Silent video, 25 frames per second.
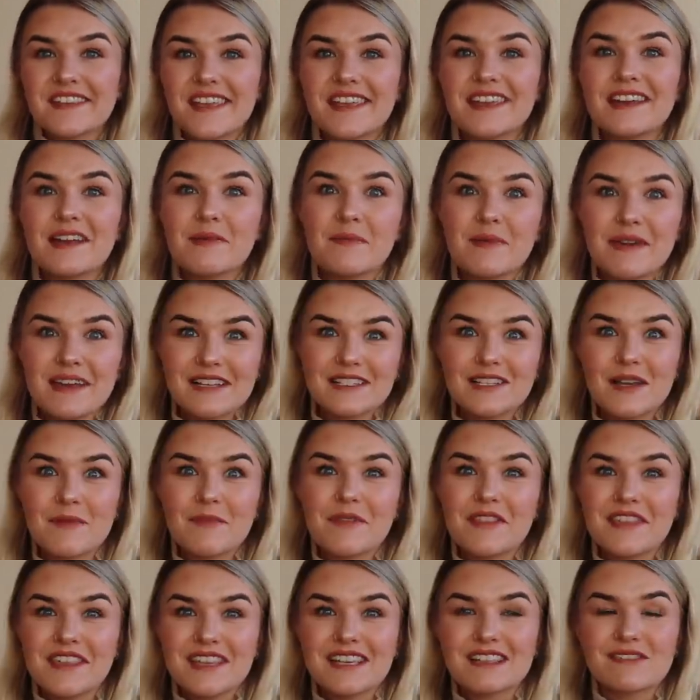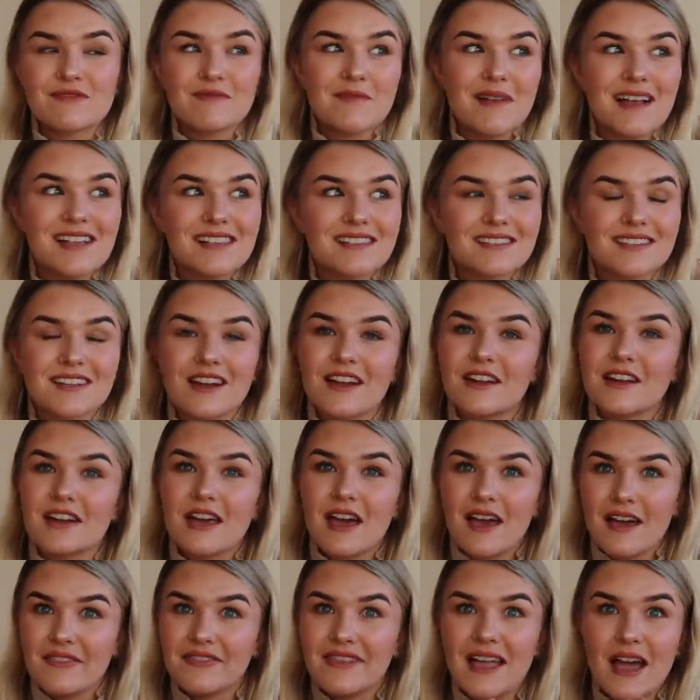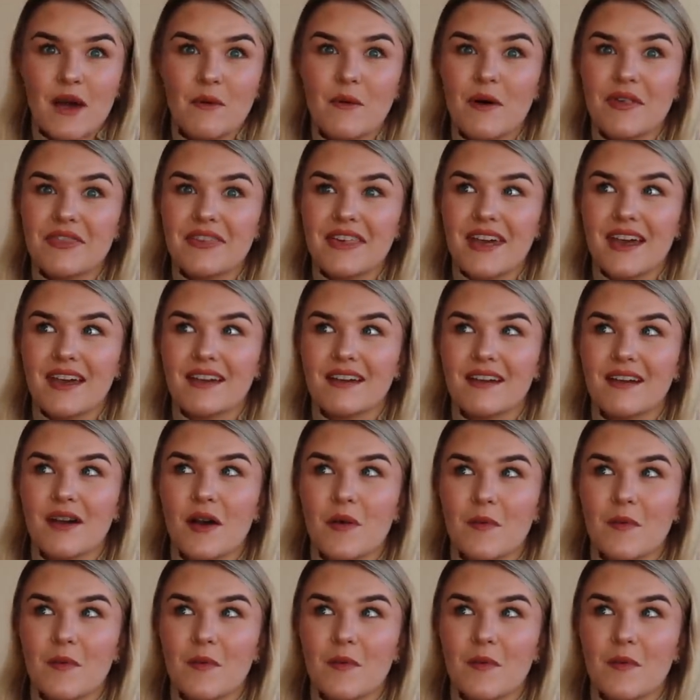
then I picked up the things from ASDA, and now I think,